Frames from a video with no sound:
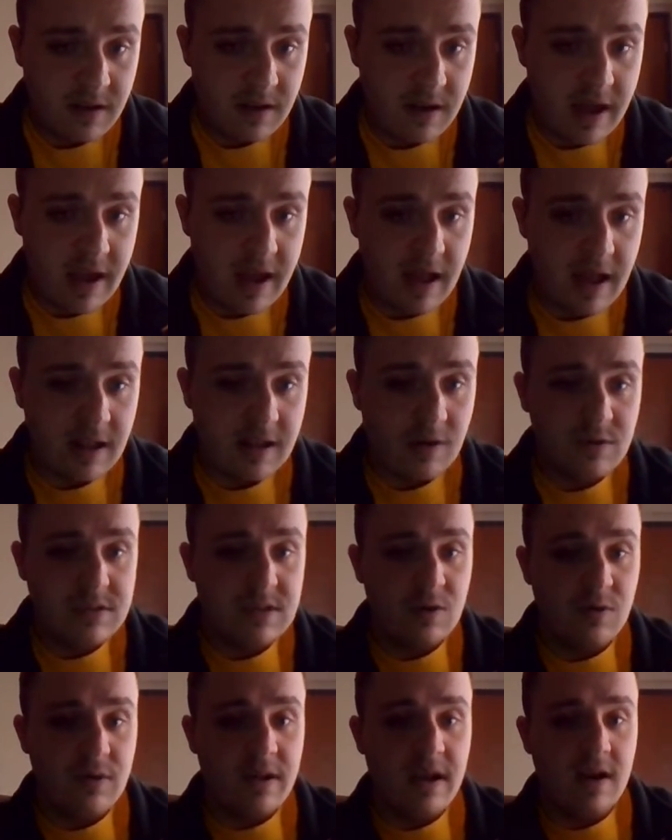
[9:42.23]
I had
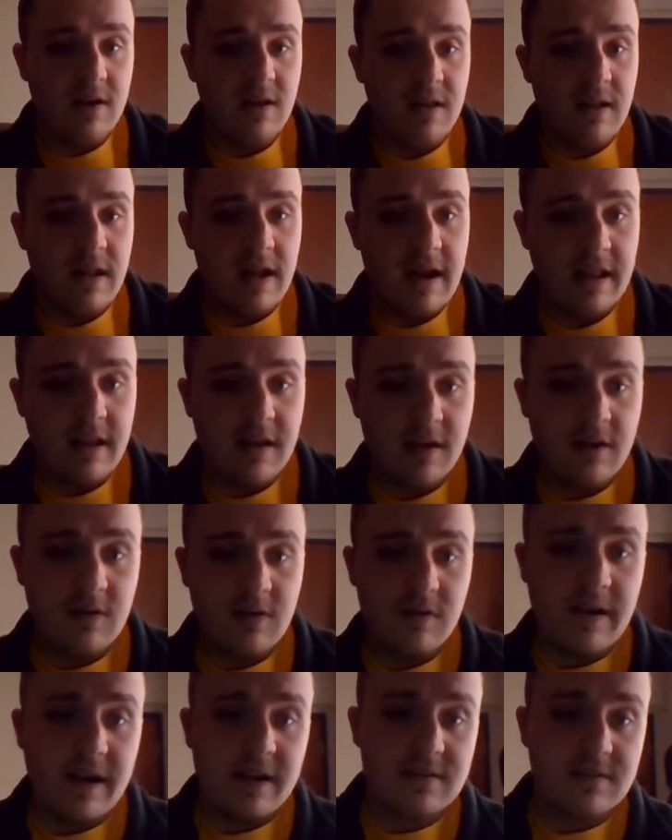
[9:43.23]
Coastal Carolina
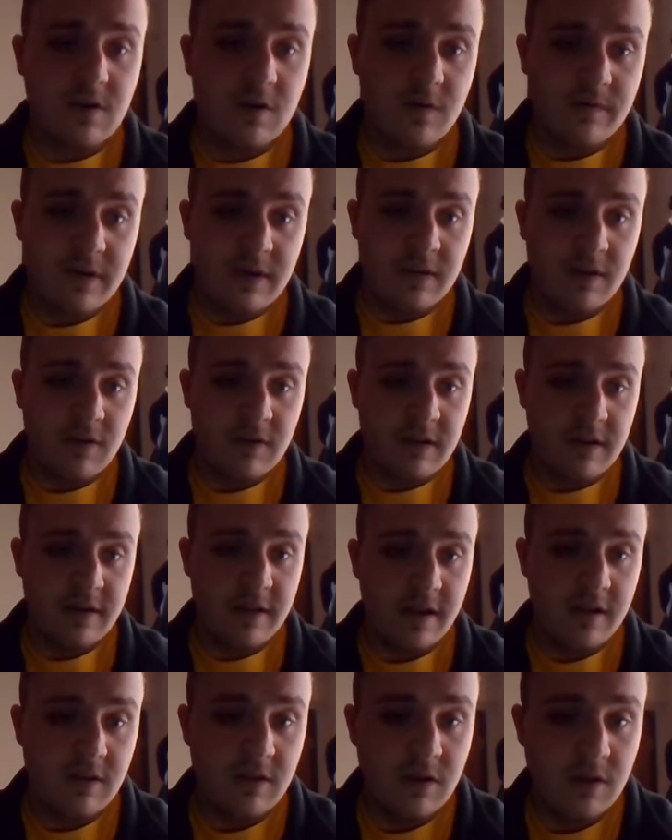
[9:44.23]
correct over Northern
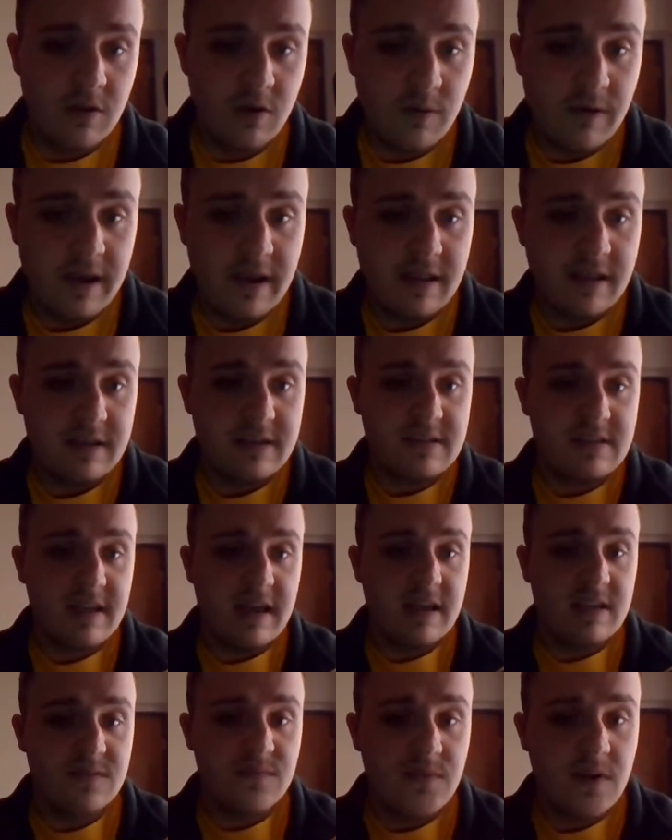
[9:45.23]
Illinois this
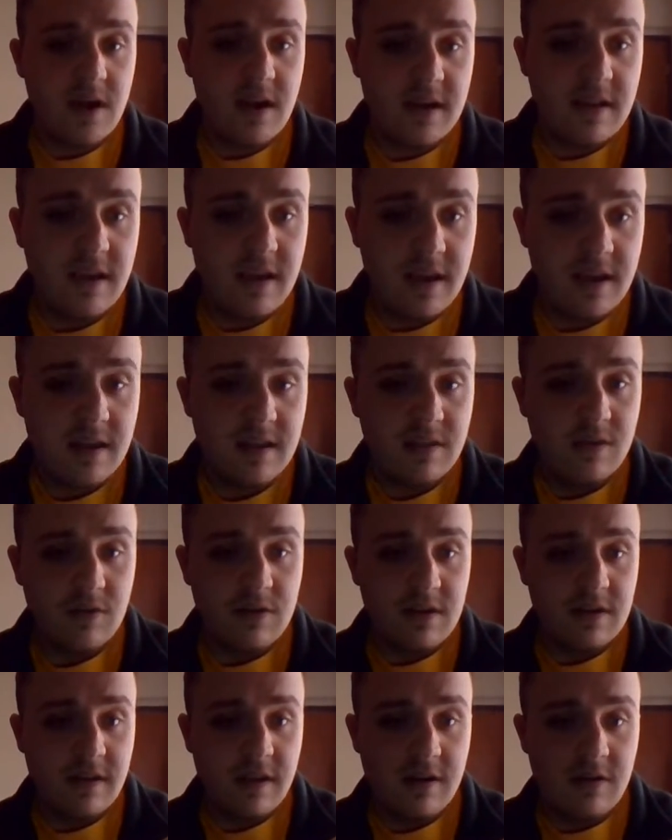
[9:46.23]
last Friday.
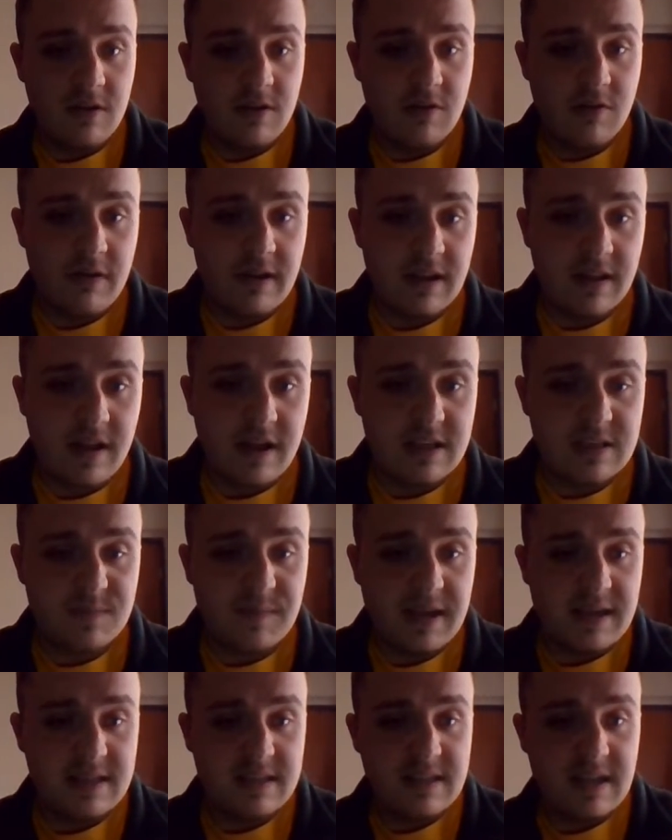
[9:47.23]
Northern Illinois lost
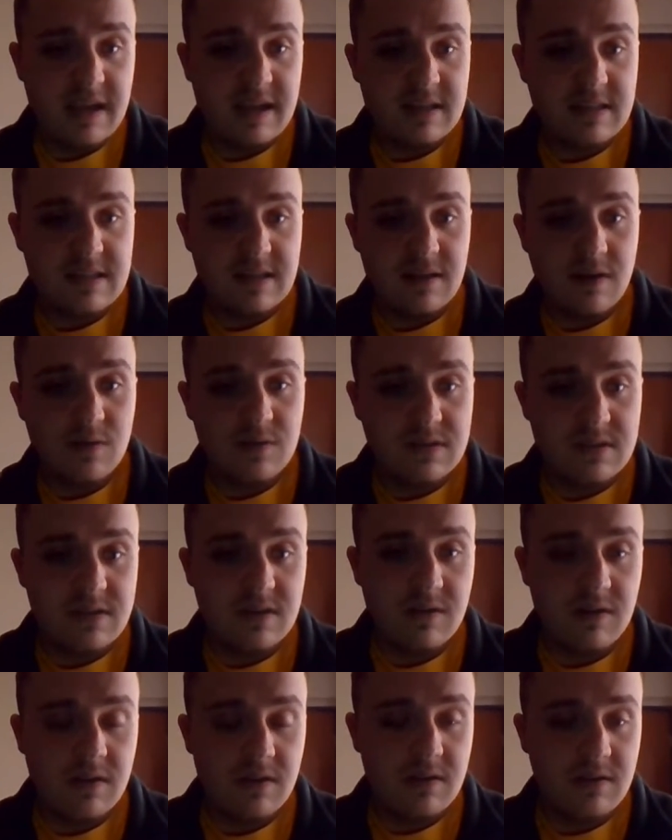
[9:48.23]
by 6, and
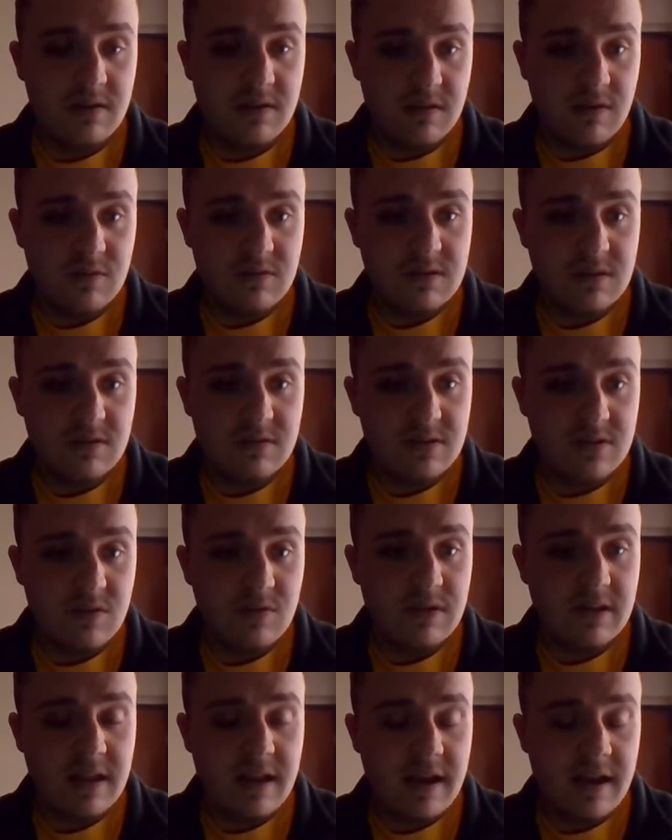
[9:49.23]
Coastal
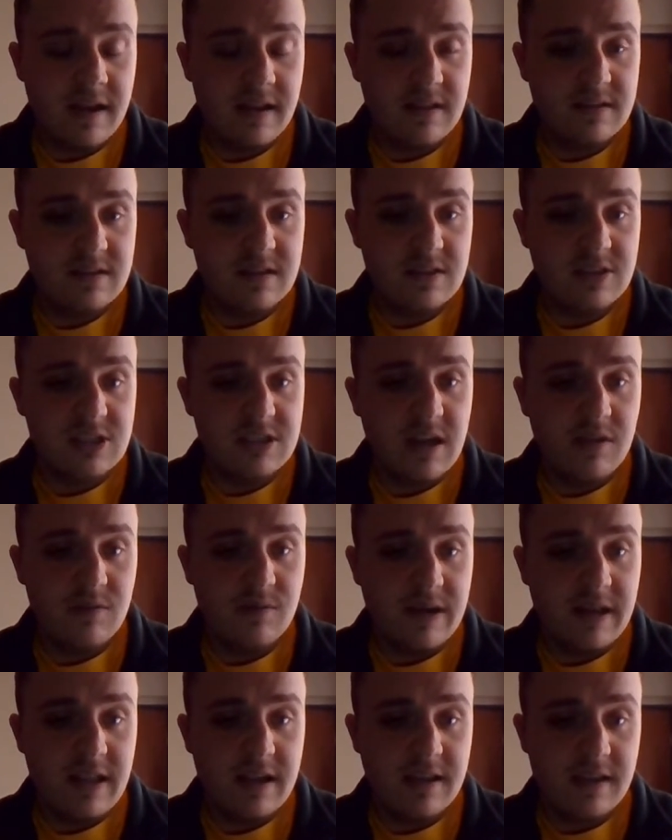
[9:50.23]
scored that touchdown
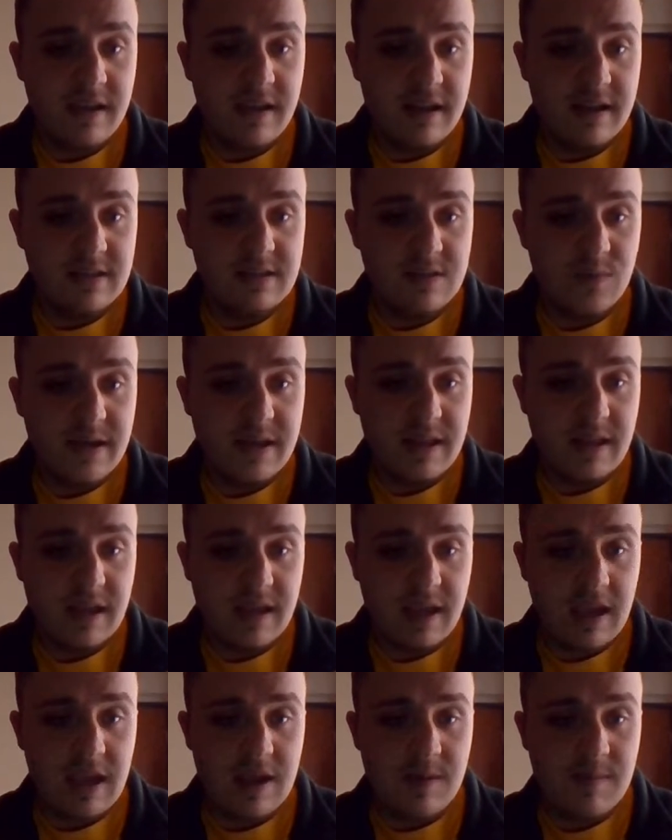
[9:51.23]
right at the end to win the
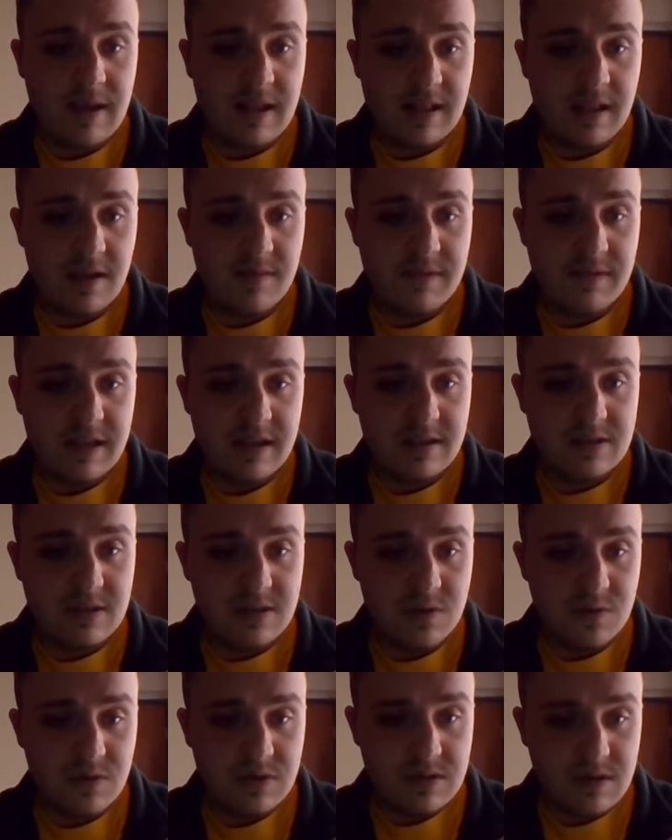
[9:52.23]
game at
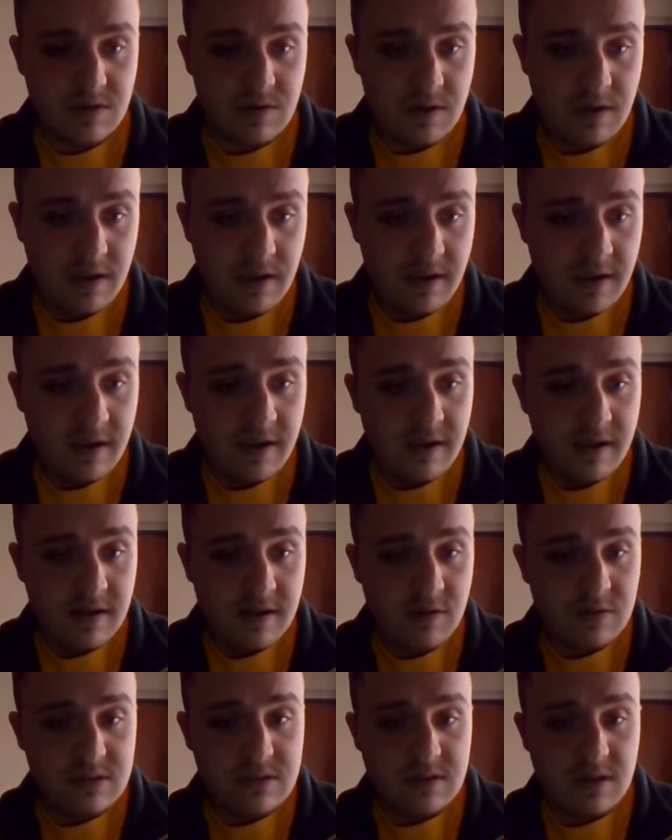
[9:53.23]
11-2. So
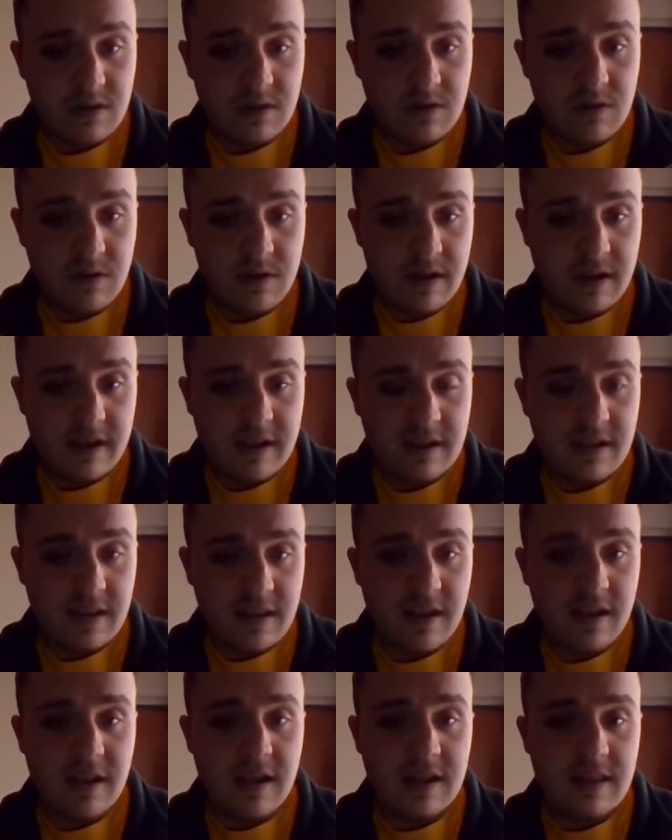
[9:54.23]
Coastal, I
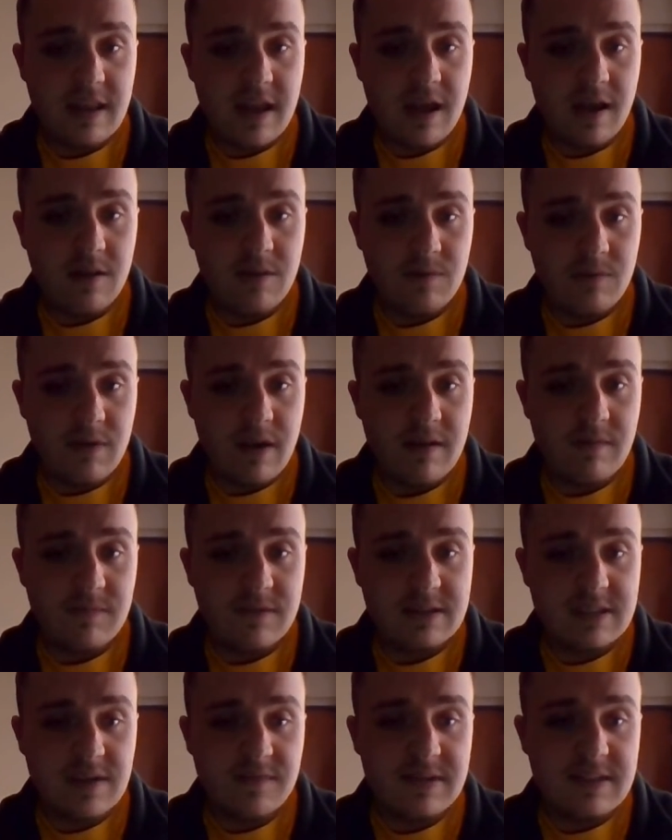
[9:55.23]
did get that right
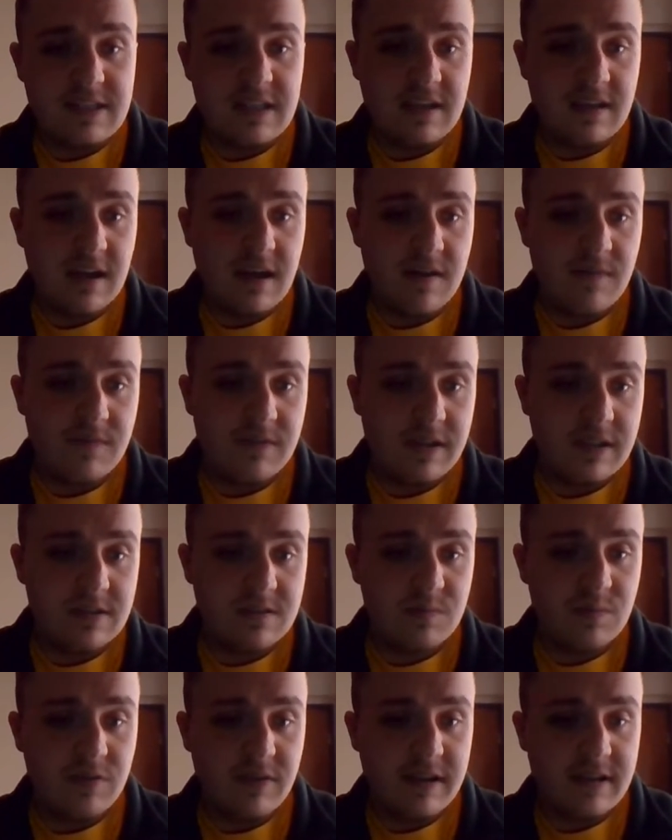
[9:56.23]
for 17 confidence
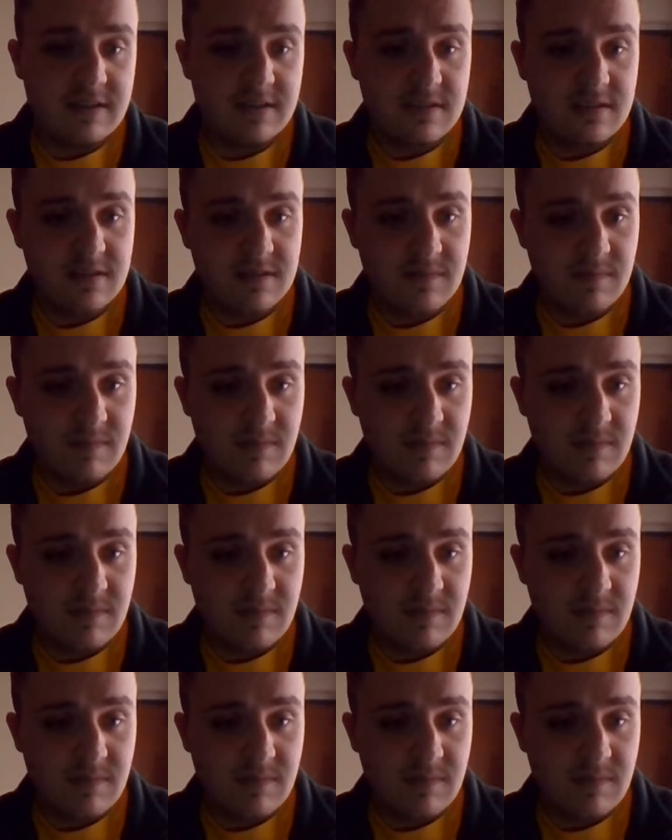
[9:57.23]
points.